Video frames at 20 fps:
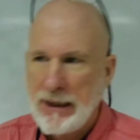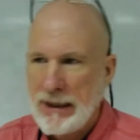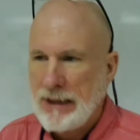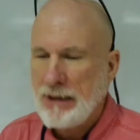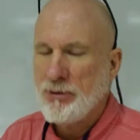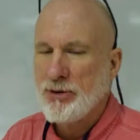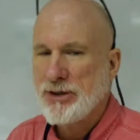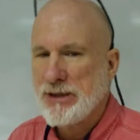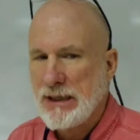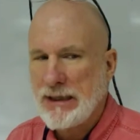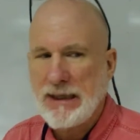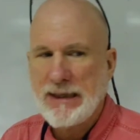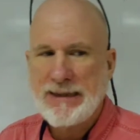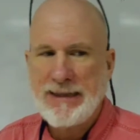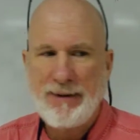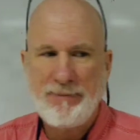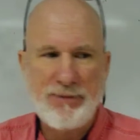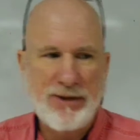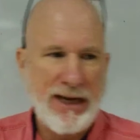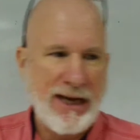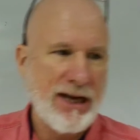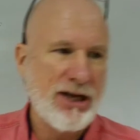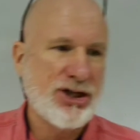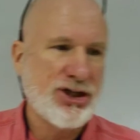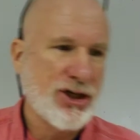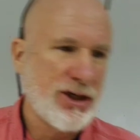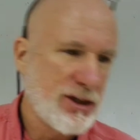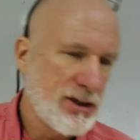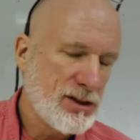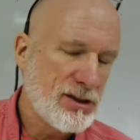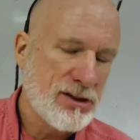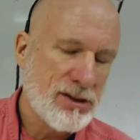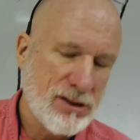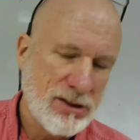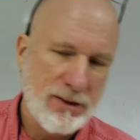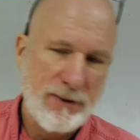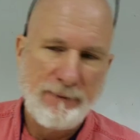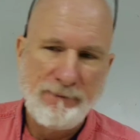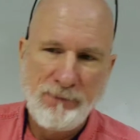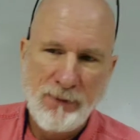he was in the
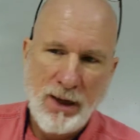Temptations,